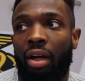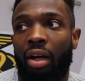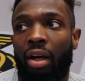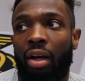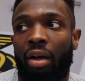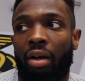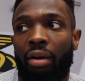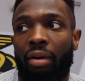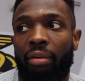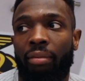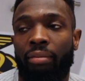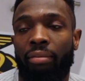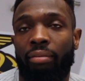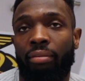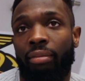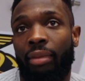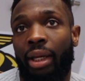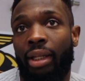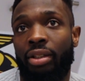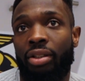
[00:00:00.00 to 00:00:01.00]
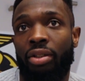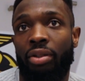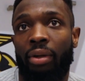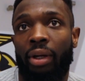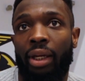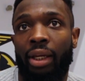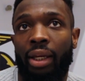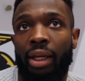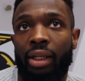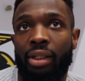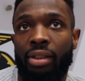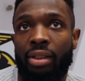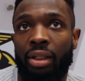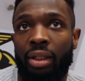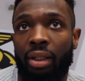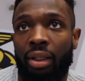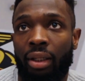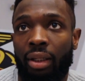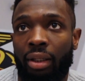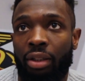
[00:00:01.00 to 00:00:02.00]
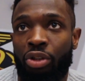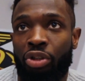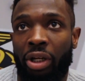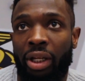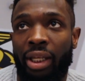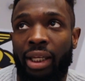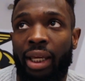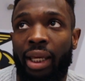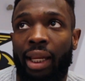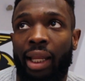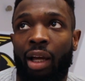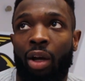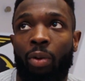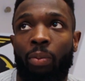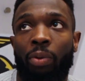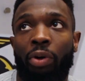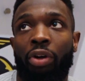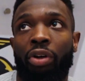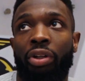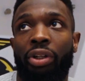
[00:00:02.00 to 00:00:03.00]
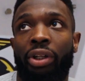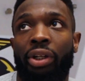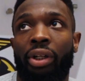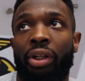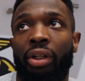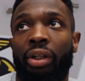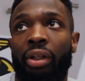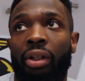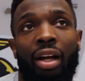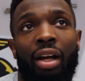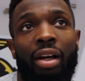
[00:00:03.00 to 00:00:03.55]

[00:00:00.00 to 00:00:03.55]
um, get to you, I guess, and try to get help earlier.